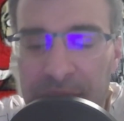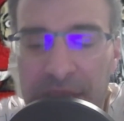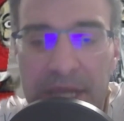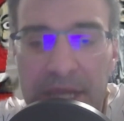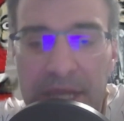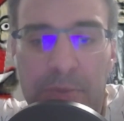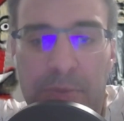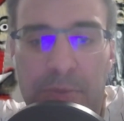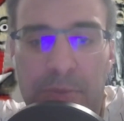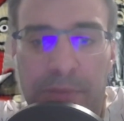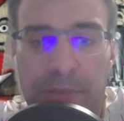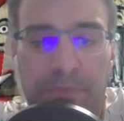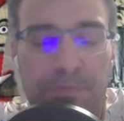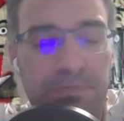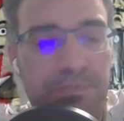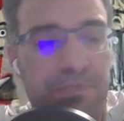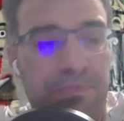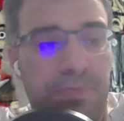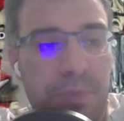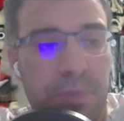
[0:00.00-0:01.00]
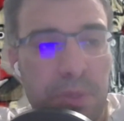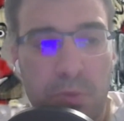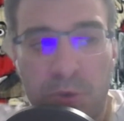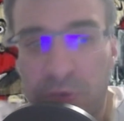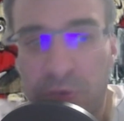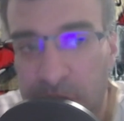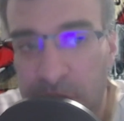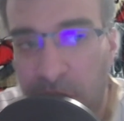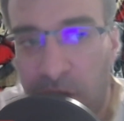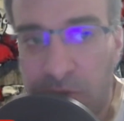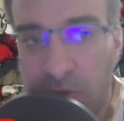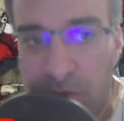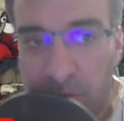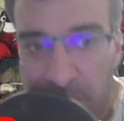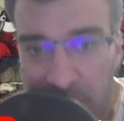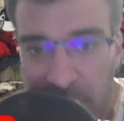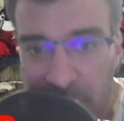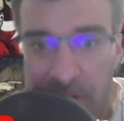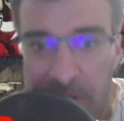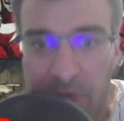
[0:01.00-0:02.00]
But moving on from the
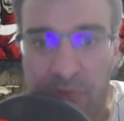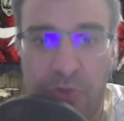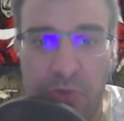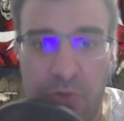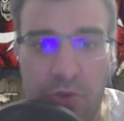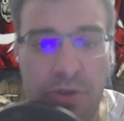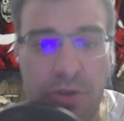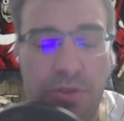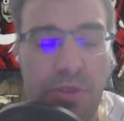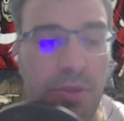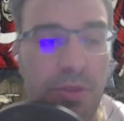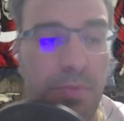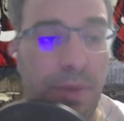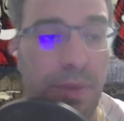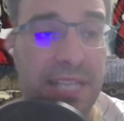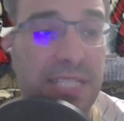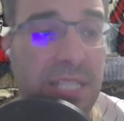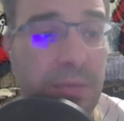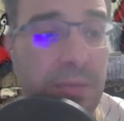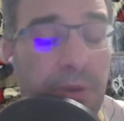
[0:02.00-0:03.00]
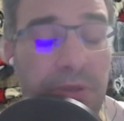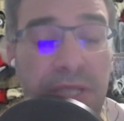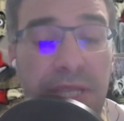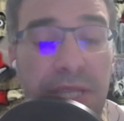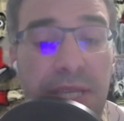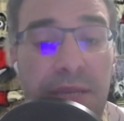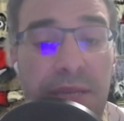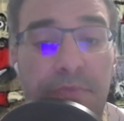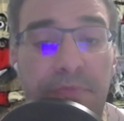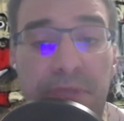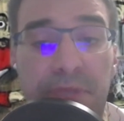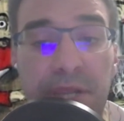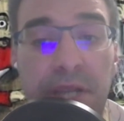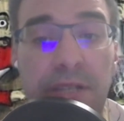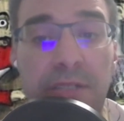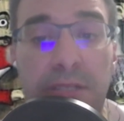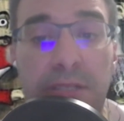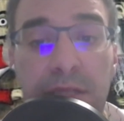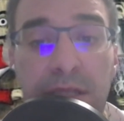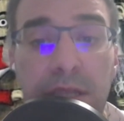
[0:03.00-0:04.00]
Final Four, the basketball team
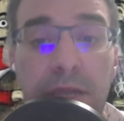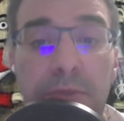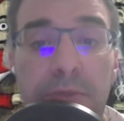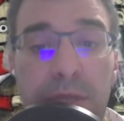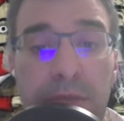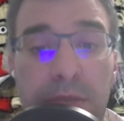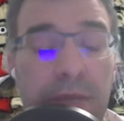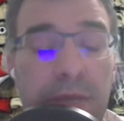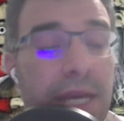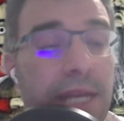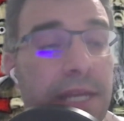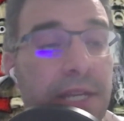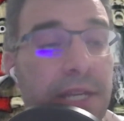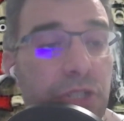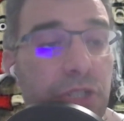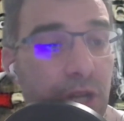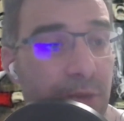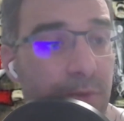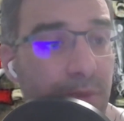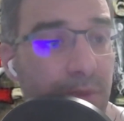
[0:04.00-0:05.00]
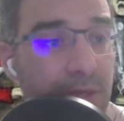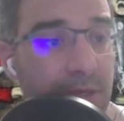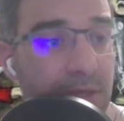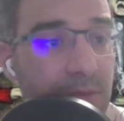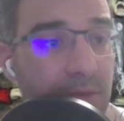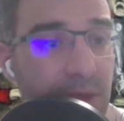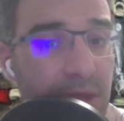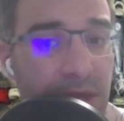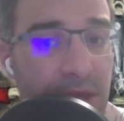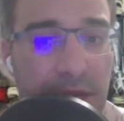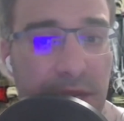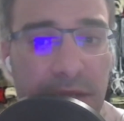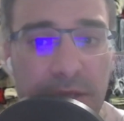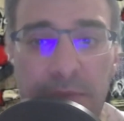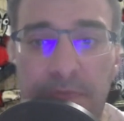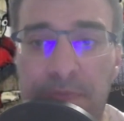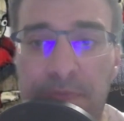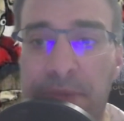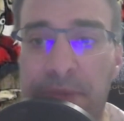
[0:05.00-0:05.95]
does seem to be getting a jump on some things.